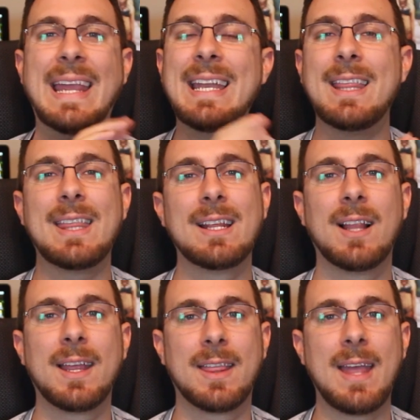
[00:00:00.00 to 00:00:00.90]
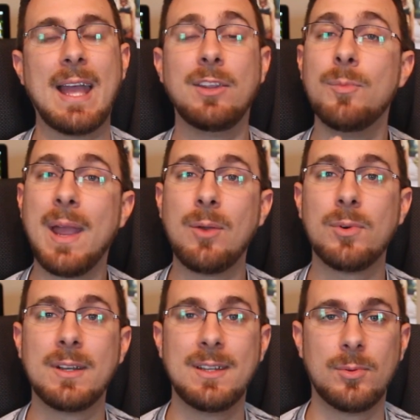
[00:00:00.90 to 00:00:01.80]
anything like that, you may
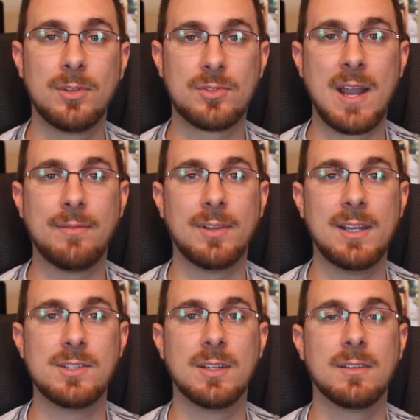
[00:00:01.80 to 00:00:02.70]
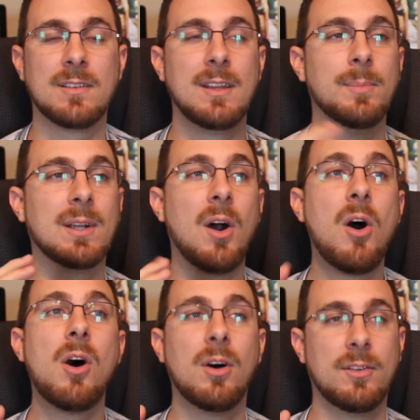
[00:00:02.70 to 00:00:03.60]
want to deal with a travel agency
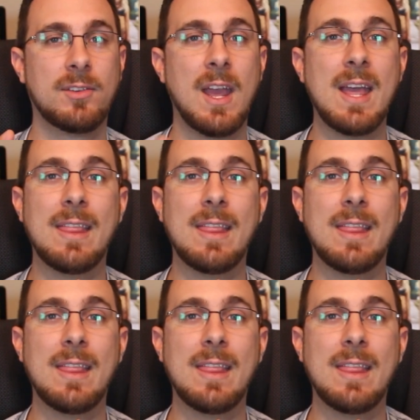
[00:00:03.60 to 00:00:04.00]
because